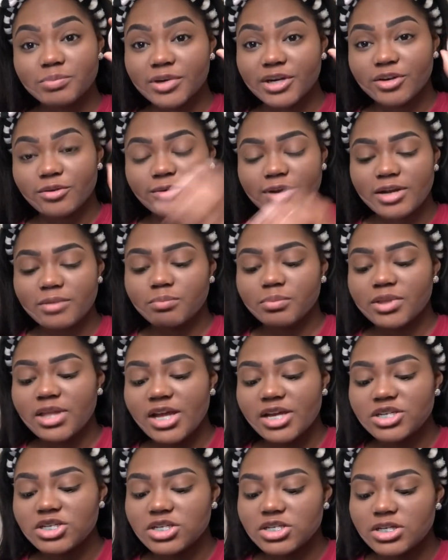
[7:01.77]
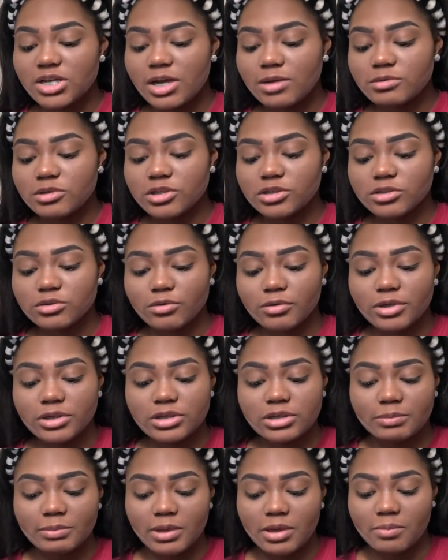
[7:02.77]
Brick Red Blush, I'm just going
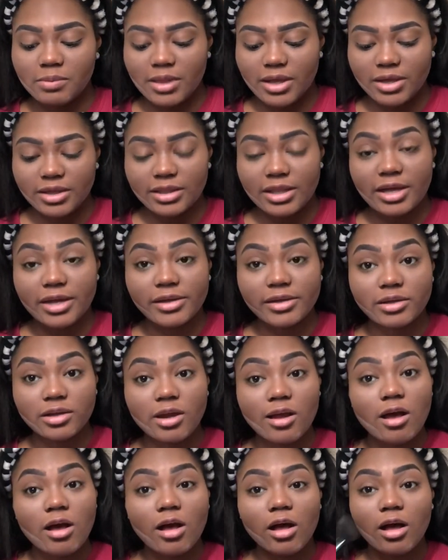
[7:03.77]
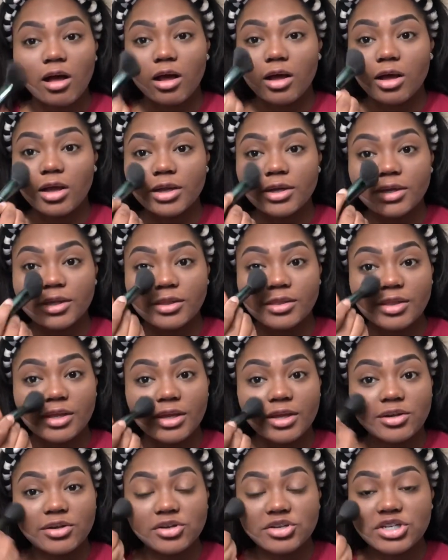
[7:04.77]
to be applying that on
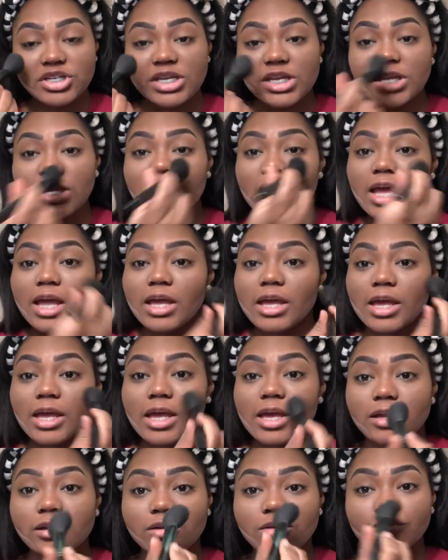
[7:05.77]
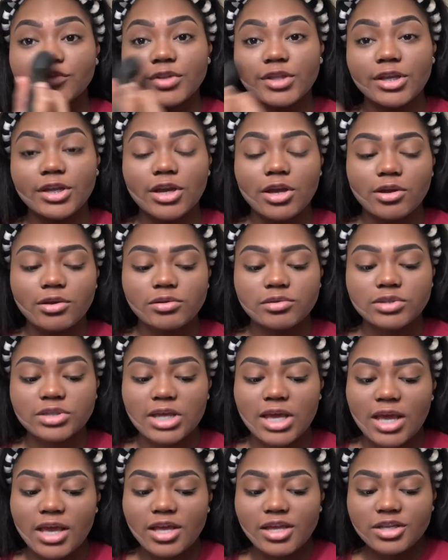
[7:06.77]
the inner cheek and over the nose
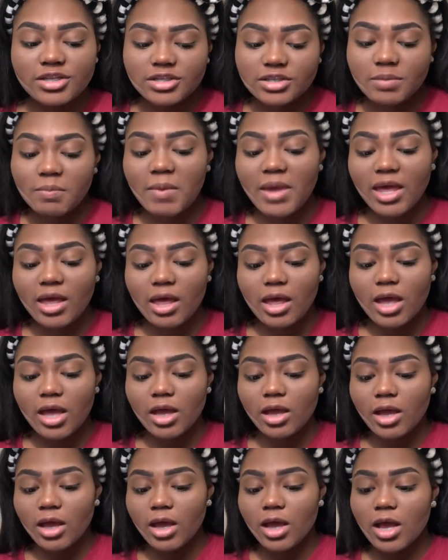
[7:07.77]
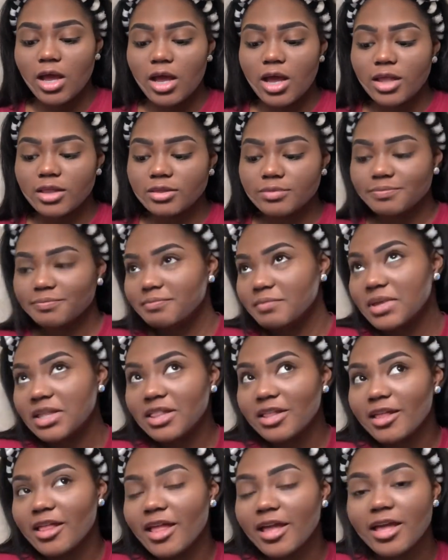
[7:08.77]
to make uh, me
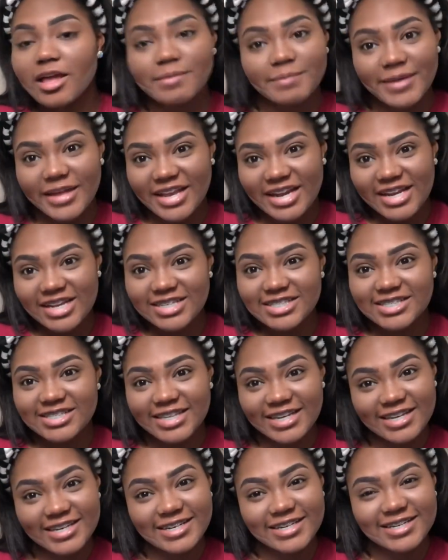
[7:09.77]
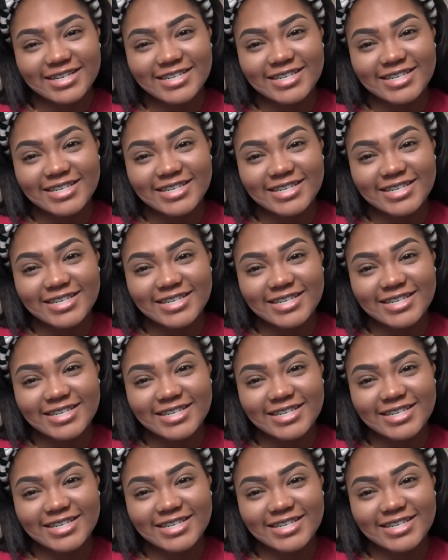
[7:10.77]
look like I'm innocent.